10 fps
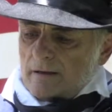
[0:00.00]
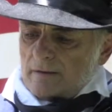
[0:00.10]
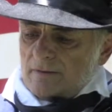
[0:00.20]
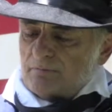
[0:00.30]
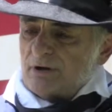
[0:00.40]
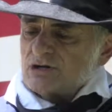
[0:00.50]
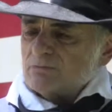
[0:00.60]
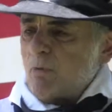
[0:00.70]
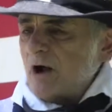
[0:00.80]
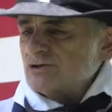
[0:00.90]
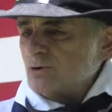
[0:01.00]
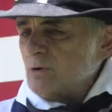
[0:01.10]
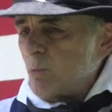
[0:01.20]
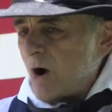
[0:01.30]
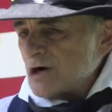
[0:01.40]
The British marched
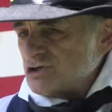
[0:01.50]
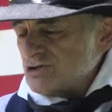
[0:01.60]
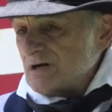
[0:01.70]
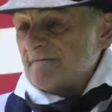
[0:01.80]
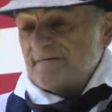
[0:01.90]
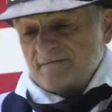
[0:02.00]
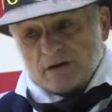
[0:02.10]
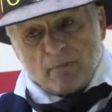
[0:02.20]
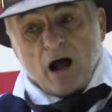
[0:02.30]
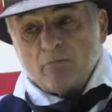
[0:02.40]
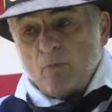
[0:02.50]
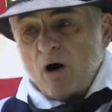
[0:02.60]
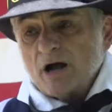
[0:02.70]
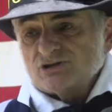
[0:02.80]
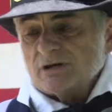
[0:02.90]
on Washington, a 50-mile
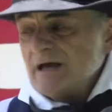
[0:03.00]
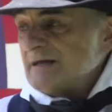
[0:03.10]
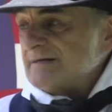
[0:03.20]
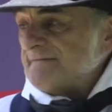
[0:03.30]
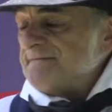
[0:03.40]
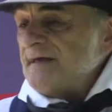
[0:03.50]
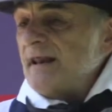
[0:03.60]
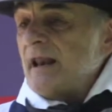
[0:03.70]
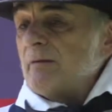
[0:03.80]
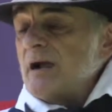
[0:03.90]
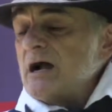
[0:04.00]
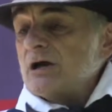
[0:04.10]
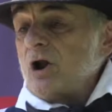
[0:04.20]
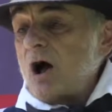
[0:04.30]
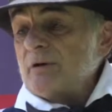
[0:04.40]
march, defeated the
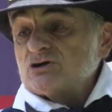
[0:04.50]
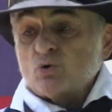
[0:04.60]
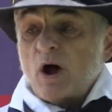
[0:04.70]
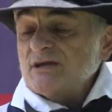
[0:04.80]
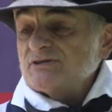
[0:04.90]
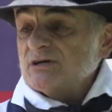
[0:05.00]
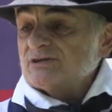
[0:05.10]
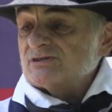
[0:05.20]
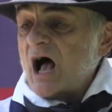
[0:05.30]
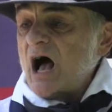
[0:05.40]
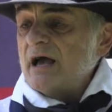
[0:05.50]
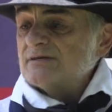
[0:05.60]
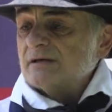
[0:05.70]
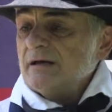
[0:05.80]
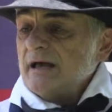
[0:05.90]
American army twice their
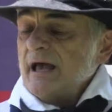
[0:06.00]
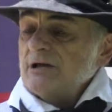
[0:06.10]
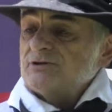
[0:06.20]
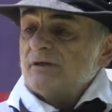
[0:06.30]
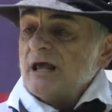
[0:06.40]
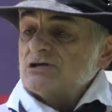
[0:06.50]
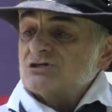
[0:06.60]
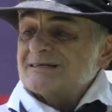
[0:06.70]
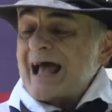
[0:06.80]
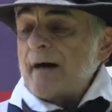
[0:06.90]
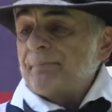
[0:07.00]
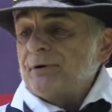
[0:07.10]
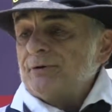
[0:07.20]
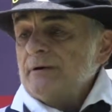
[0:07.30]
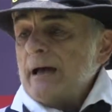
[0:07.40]
size, entered the nation's
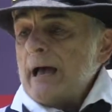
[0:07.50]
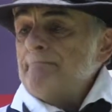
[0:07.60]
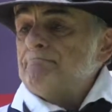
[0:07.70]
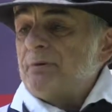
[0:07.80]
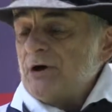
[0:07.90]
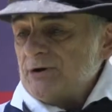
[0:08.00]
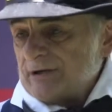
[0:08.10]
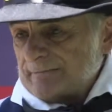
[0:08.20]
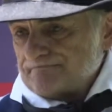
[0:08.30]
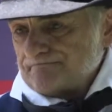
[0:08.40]
capital, and burned it.